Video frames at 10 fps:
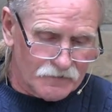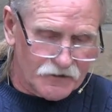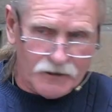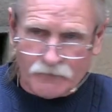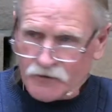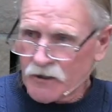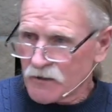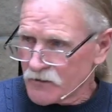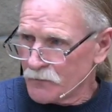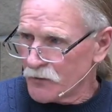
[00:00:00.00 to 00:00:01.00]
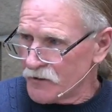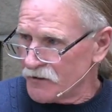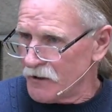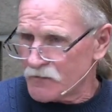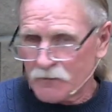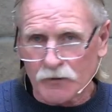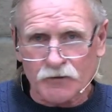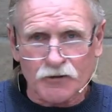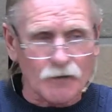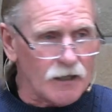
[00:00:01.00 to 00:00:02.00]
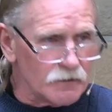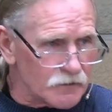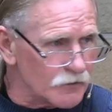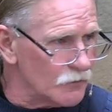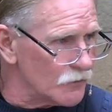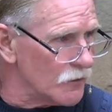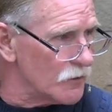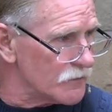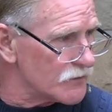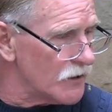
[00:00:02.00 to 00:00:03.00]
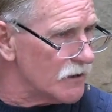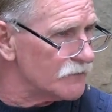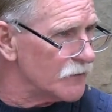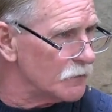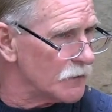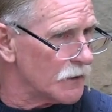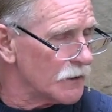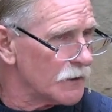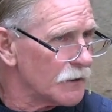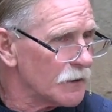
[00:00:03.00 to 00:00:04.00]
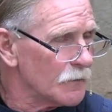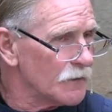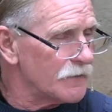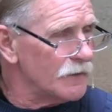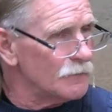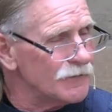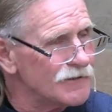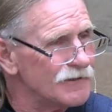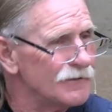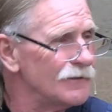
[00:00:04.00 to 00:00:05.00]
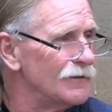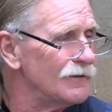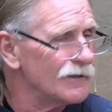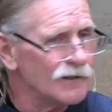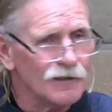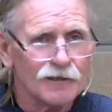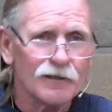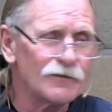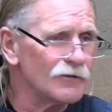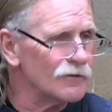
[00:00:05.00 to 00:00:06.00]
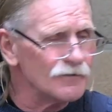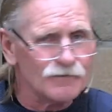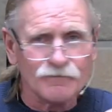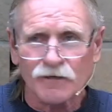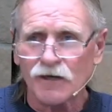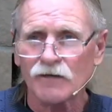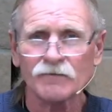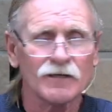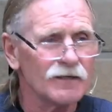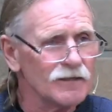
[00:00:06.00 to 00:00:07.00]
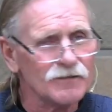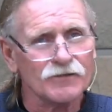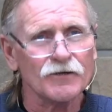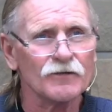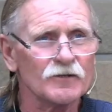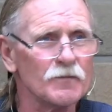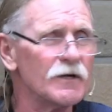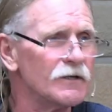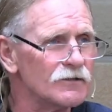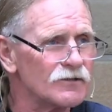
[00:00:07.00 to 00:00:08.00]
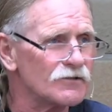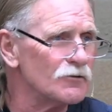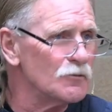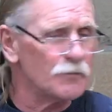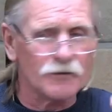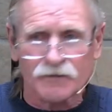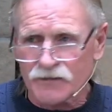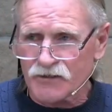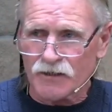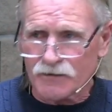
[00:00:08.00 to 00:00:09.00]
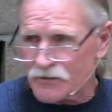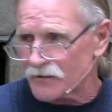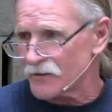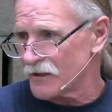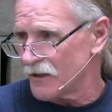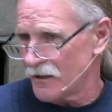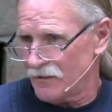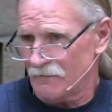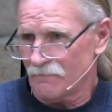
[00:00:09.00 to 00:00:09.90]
David's got some pretty deep spirituality going on inside of him. But then what's he do? He turns around and starts making stupid decisions again.